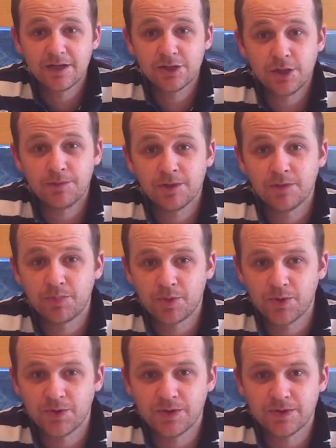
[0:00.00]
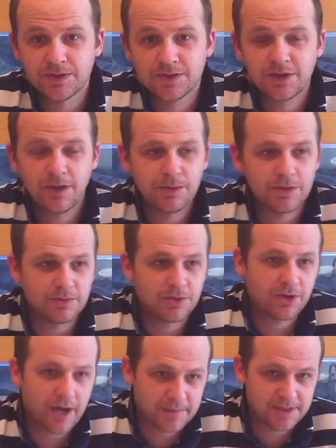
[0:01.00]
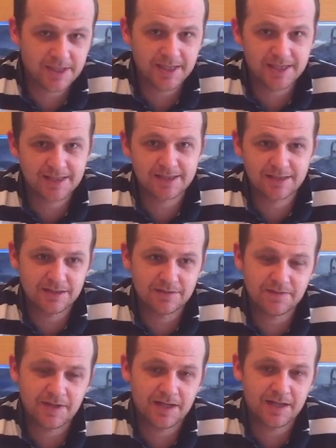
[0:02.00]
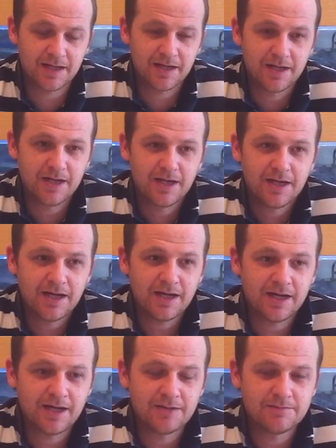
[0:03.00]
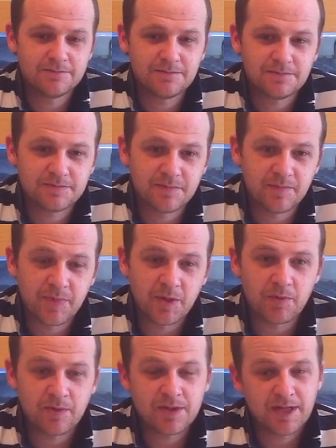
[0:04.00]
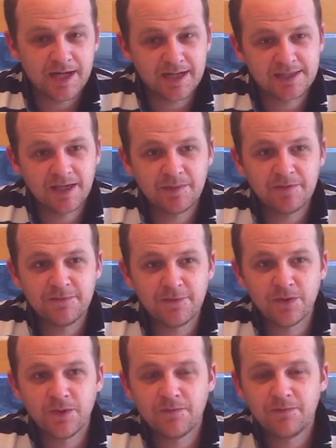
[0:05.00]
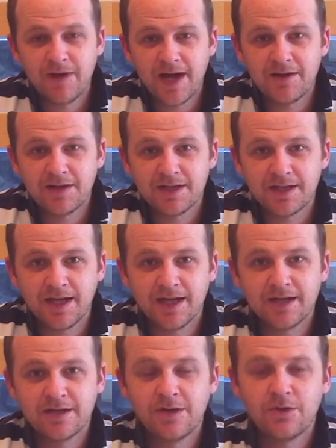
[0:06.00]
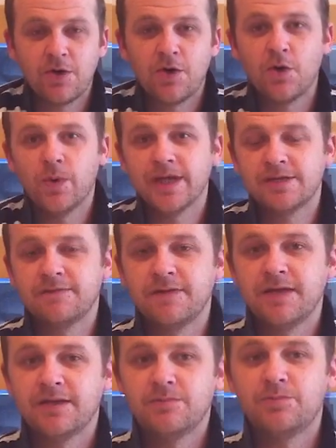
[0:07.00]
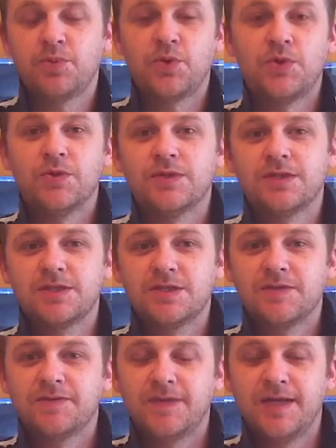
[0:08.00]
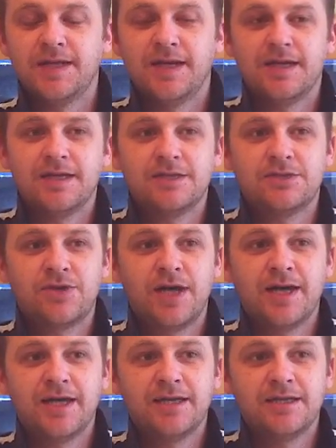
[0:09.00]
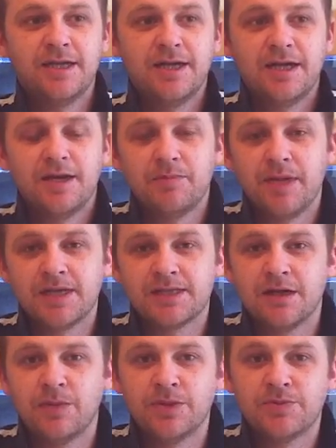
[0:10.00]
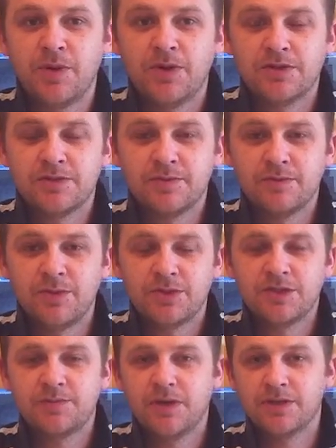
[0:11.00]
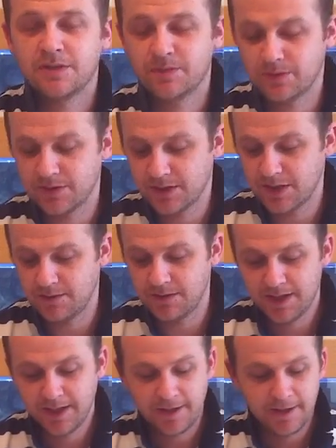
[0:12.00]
chopped up prawns, chopped up crab sticks and stuff like that. But like I said before, vary the diet. Don't always feed them prawns and stuff like that. Try and mix it up as much as possible. So